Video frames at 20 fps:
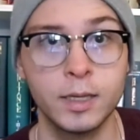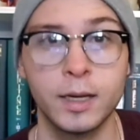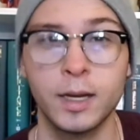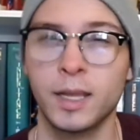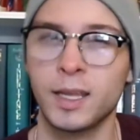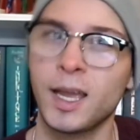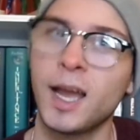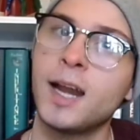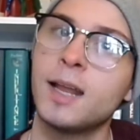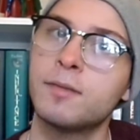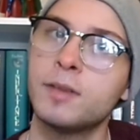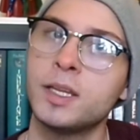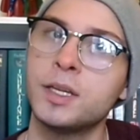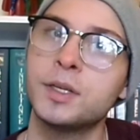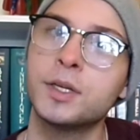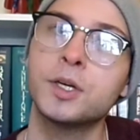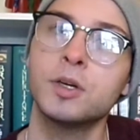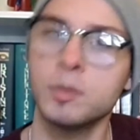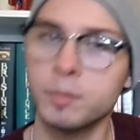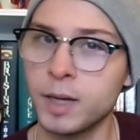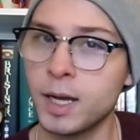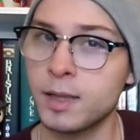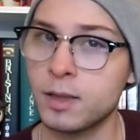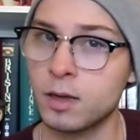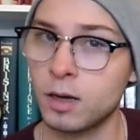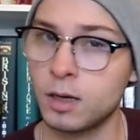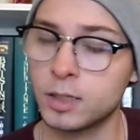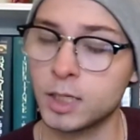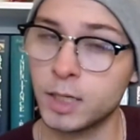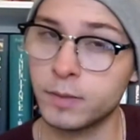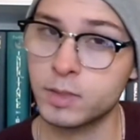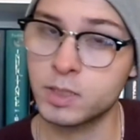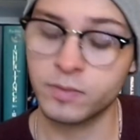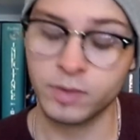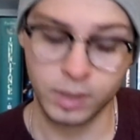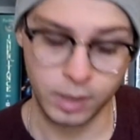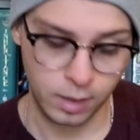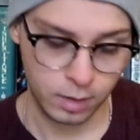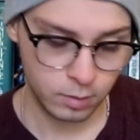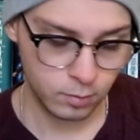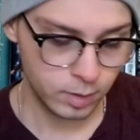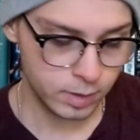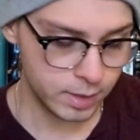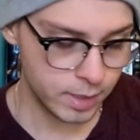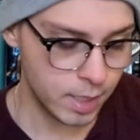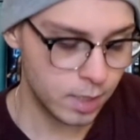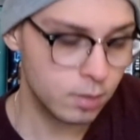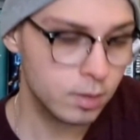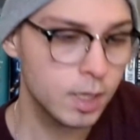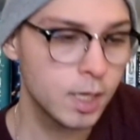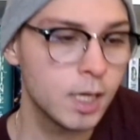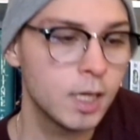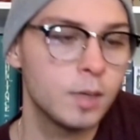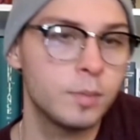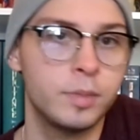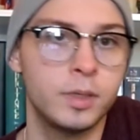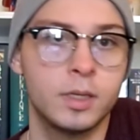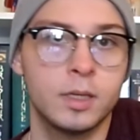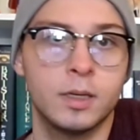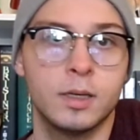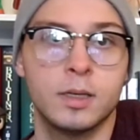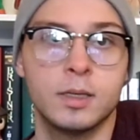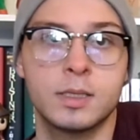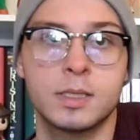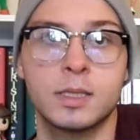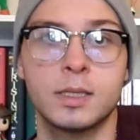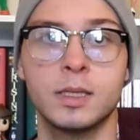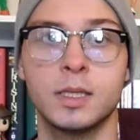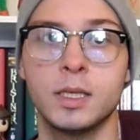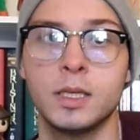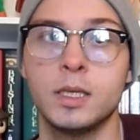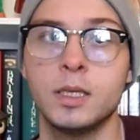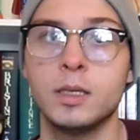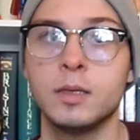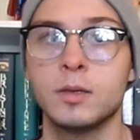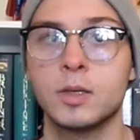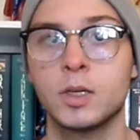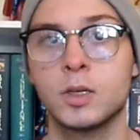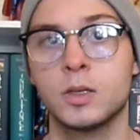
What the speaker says: and I kind of need to go and buy the hardcovers for the other ones now, because the